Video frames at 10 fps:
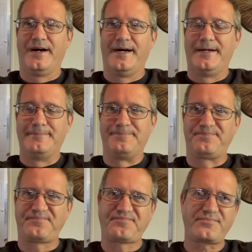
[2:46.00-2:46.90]

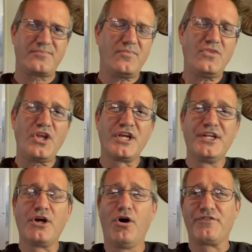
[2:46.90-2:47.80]
I'm
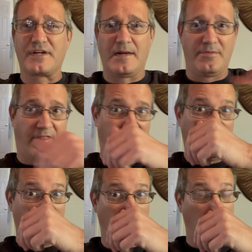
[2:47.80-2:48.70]
going to go over a couple of
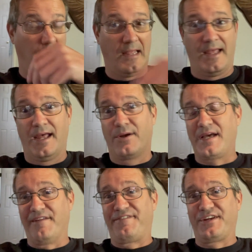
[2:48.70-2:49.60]
things that I
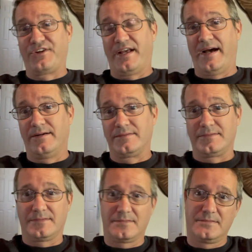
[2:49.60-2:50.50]
kind of figured
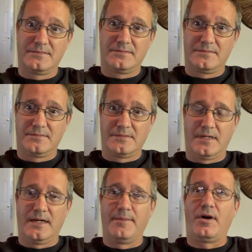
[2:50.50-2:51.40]
out
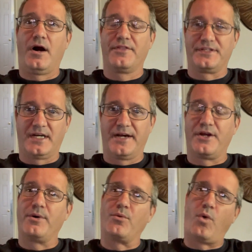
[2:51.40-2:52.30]
on the
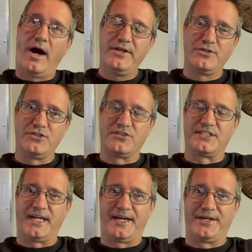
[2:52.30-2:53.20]
dyno and why you use
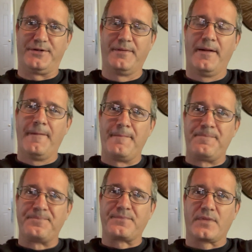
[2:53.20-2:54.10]
a dyno.
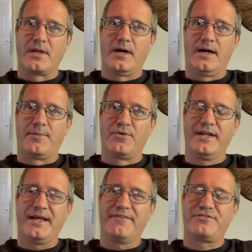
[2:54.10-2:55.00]

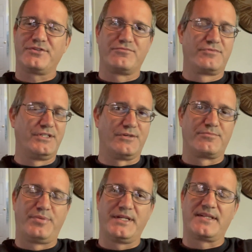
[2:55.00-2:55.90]
Running after
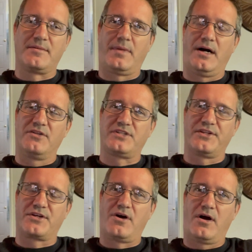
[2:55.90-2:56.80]
putting some miles
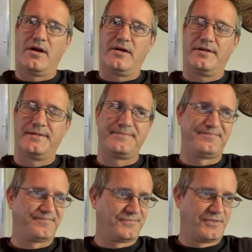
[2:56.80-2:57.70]
on the car,
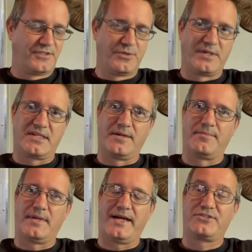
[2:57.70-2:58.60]
doing
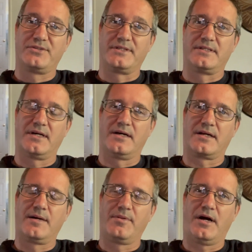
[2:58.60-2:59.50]
actually a
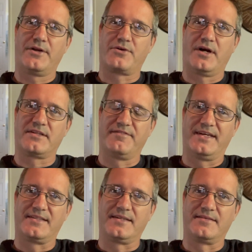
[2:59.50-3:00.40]
couple autocross
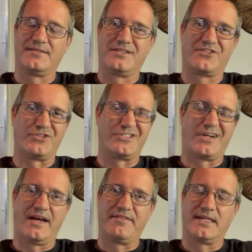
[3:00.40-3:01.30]
events and street
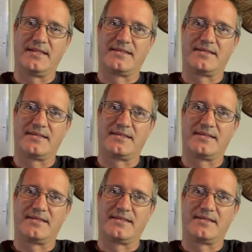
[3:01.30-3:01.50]
driving